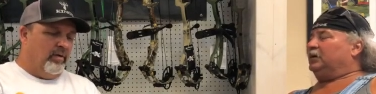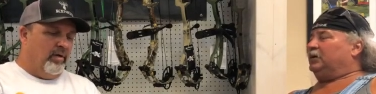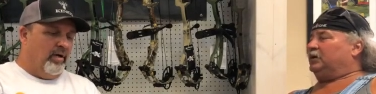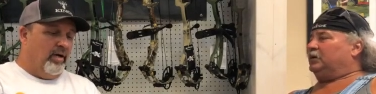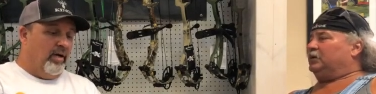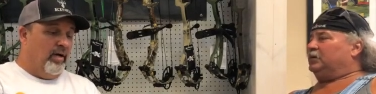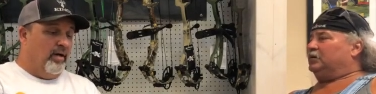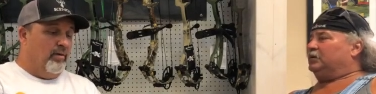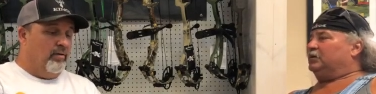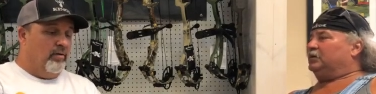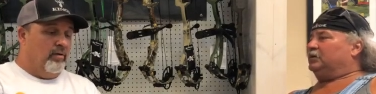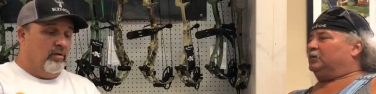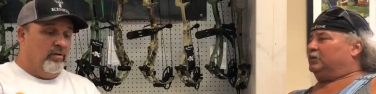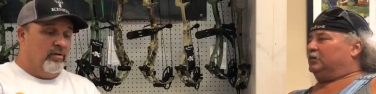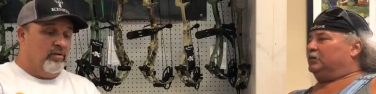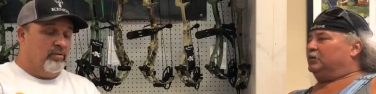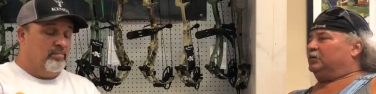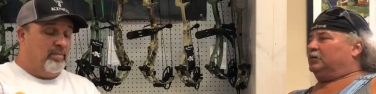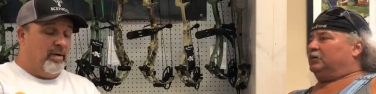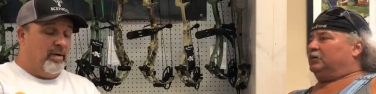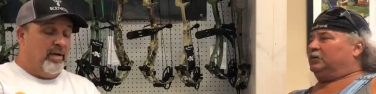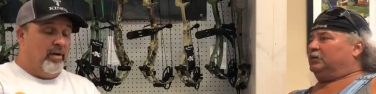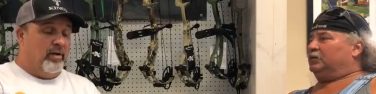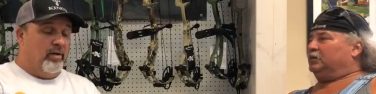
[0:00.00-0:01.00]
Speaker 1: a, uh, a,
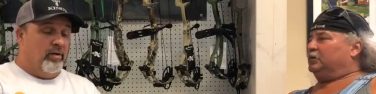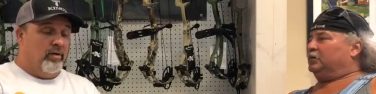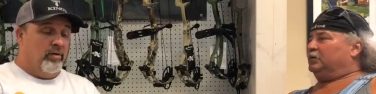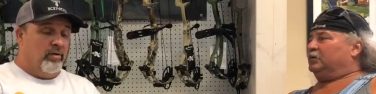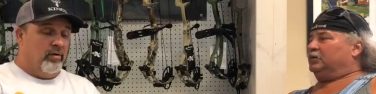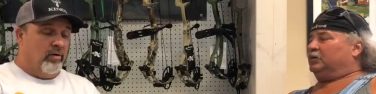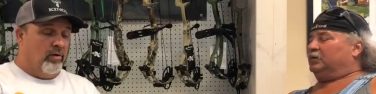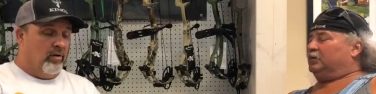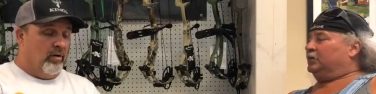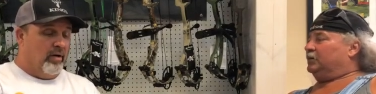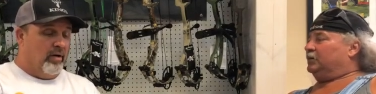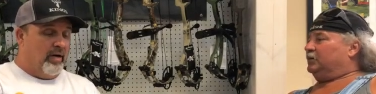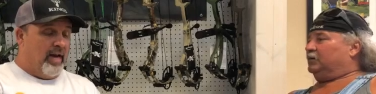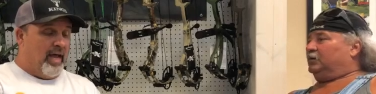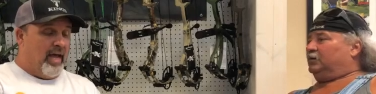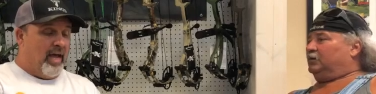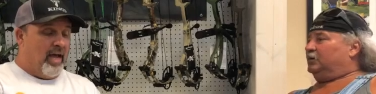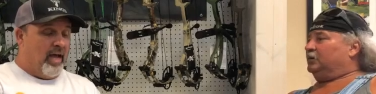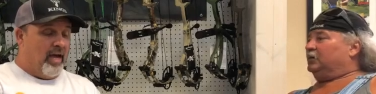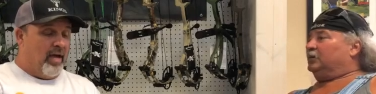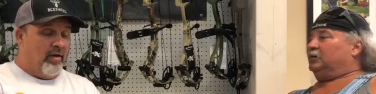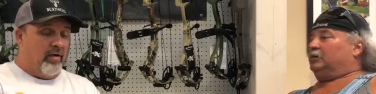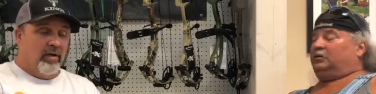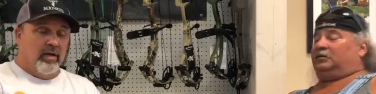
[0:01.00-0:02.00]
spear, or a
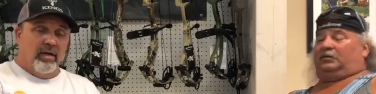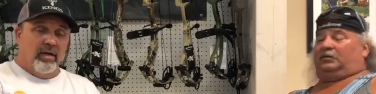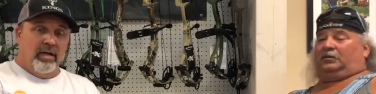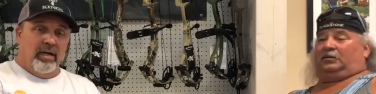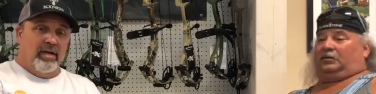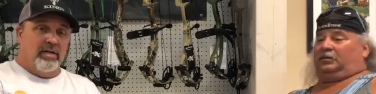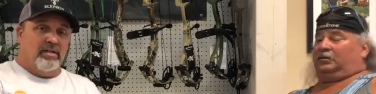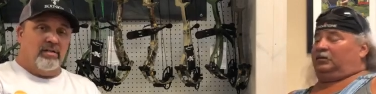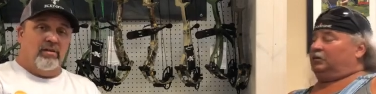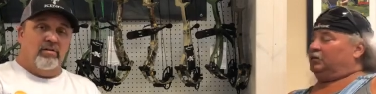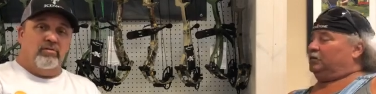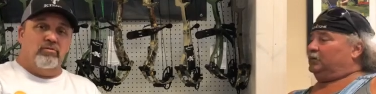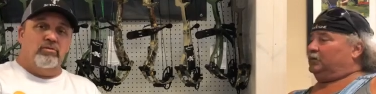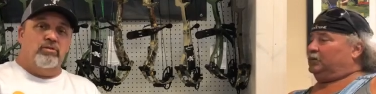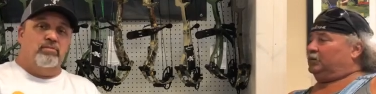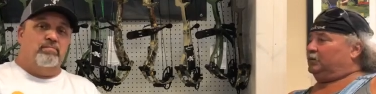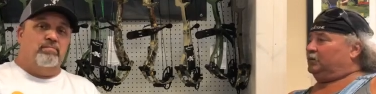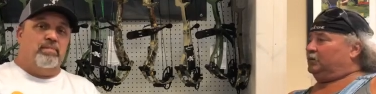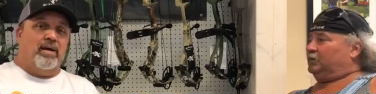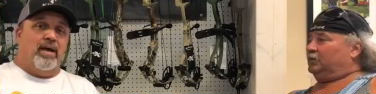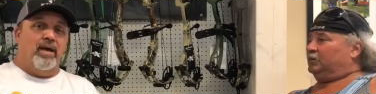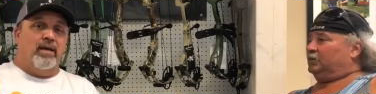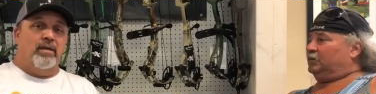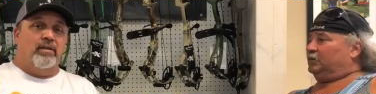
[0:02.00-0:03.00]
knife, as long as you
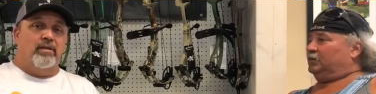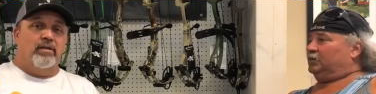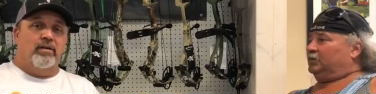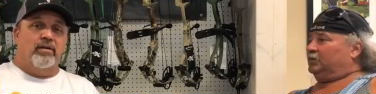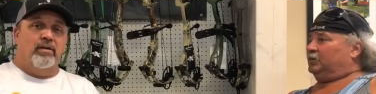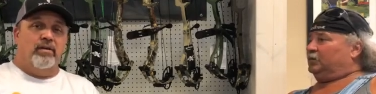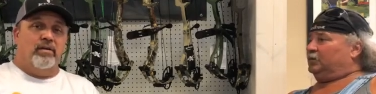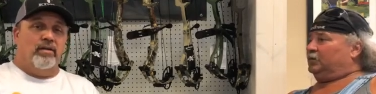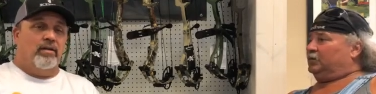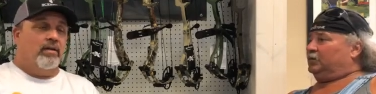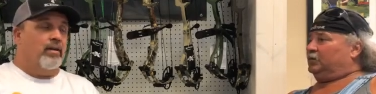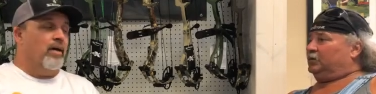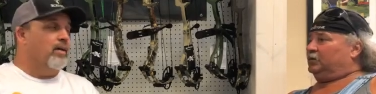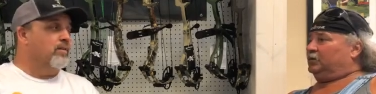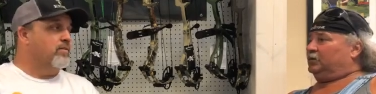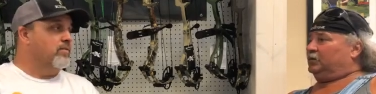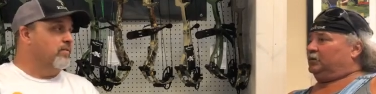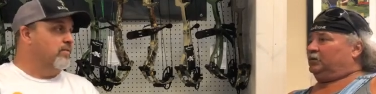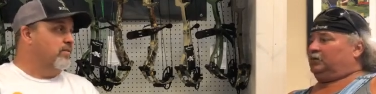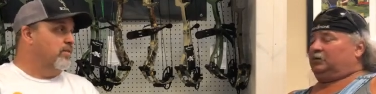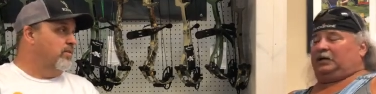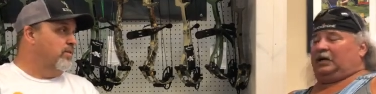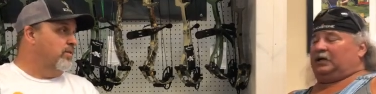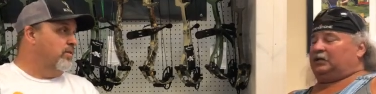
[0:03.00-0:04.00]
buy and your hunting
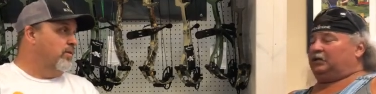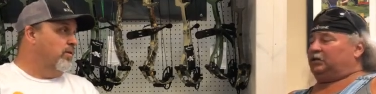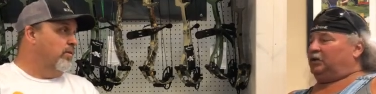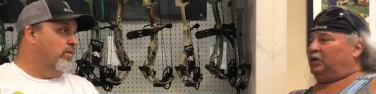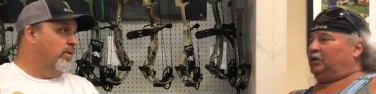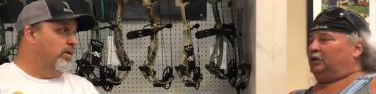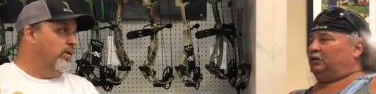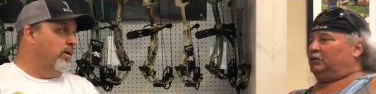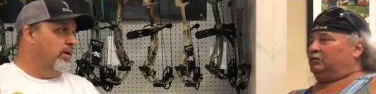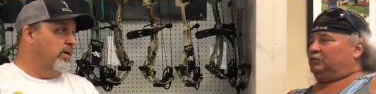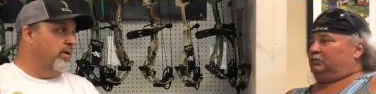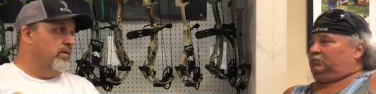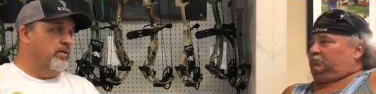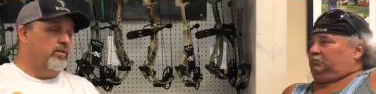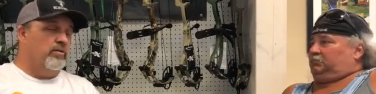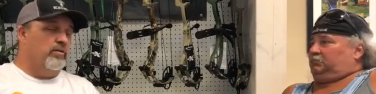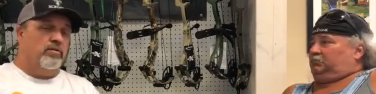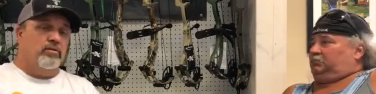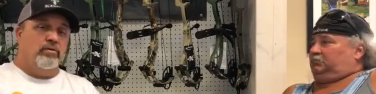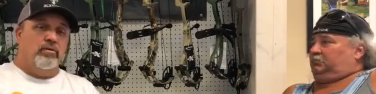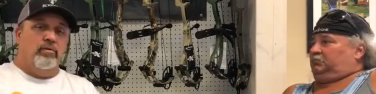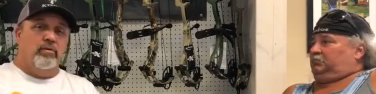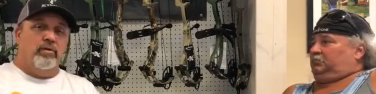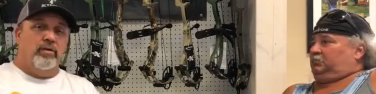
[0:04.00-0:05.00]
license and you're going hunting and
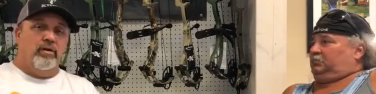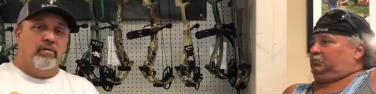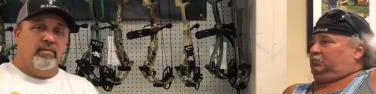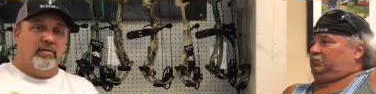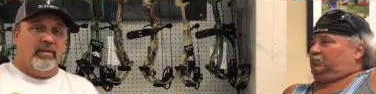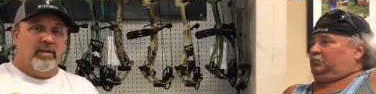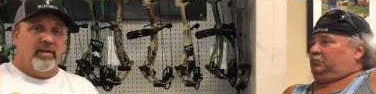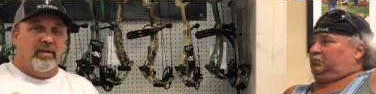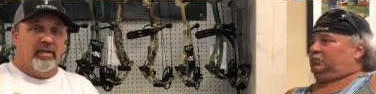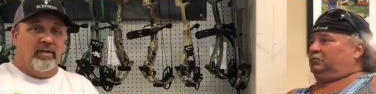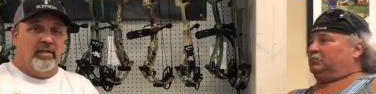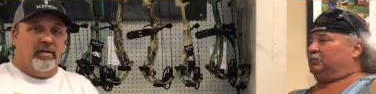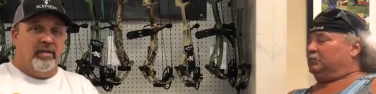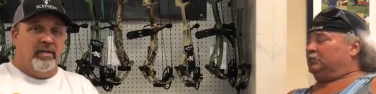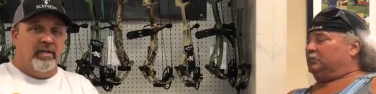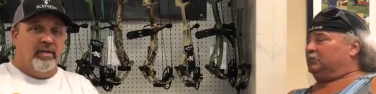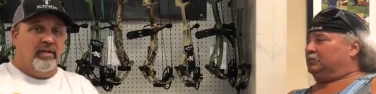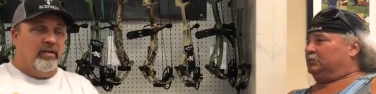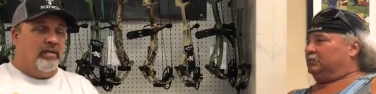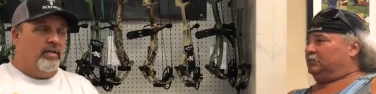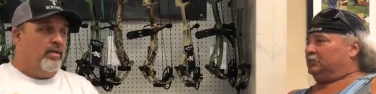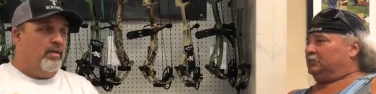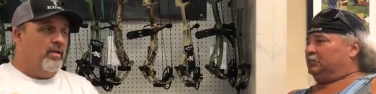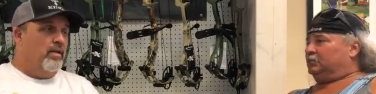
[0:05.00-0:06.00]
you're doing everything
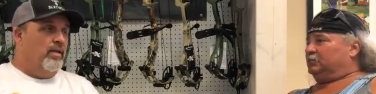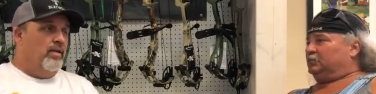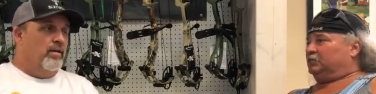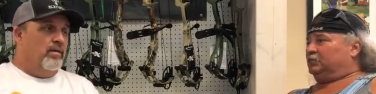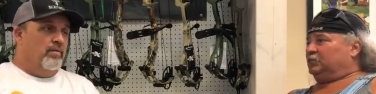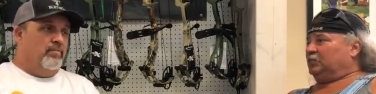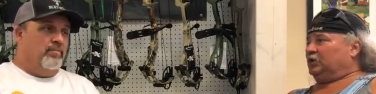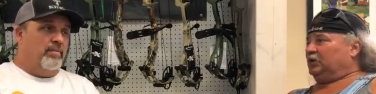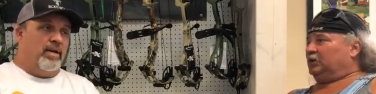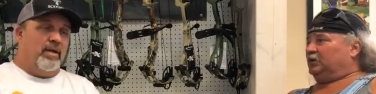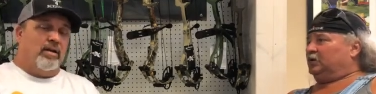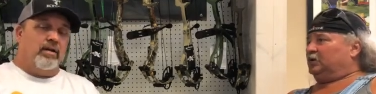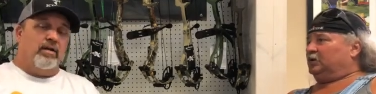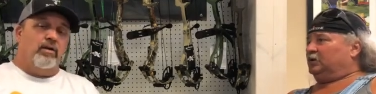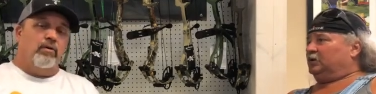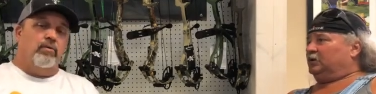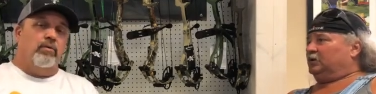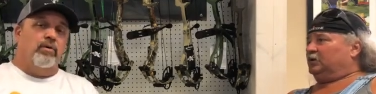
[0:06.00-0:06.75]
legally, man, go